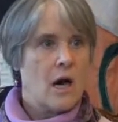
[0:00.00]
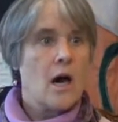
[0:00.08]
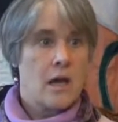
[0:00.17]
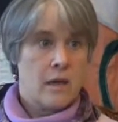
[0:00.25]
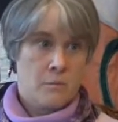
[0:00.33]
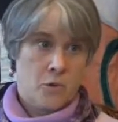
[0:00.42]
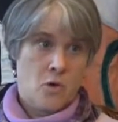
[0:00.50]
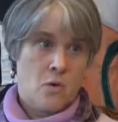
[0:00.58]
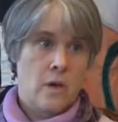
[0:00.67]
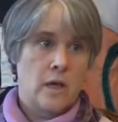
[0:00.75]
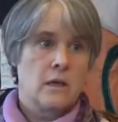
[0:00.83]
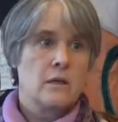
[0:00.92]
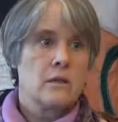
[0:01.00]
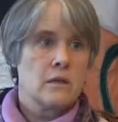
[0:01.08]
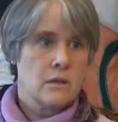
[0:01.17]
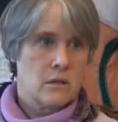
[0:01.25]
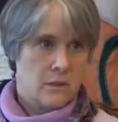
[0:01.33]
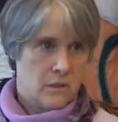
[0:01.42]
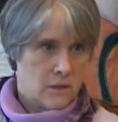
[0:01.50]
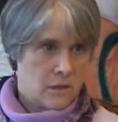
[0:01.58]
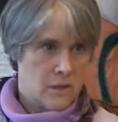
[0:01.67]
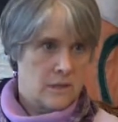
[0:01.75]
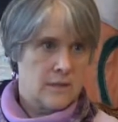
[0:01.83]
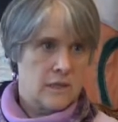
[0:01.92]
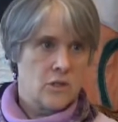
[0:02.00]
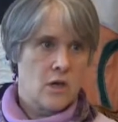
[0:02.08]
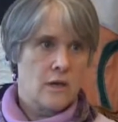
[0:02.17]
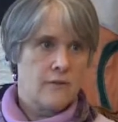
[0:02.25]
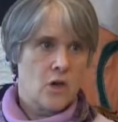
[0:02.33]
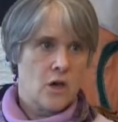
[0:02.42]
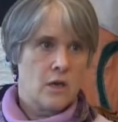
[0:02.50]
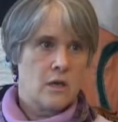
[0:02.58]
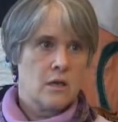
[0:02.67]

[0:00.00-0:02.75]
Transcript: I am going to see John of God.